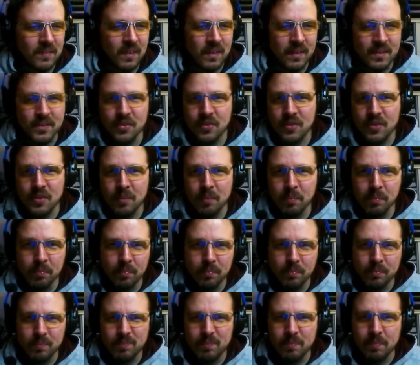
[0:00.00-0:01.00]
at least
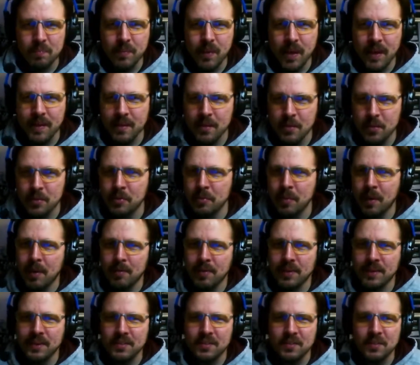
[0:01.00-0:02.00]
It was
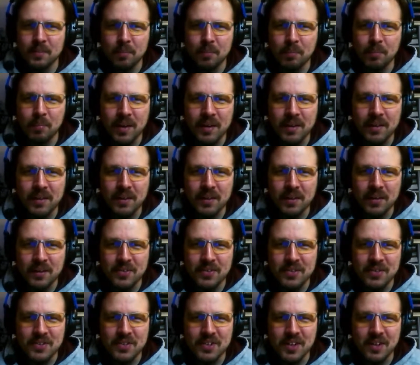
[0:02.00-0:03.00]
probably pretty
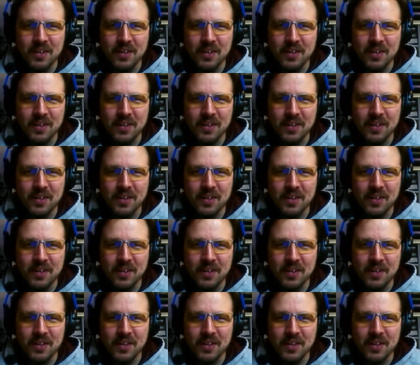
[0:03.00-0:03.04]
clueless in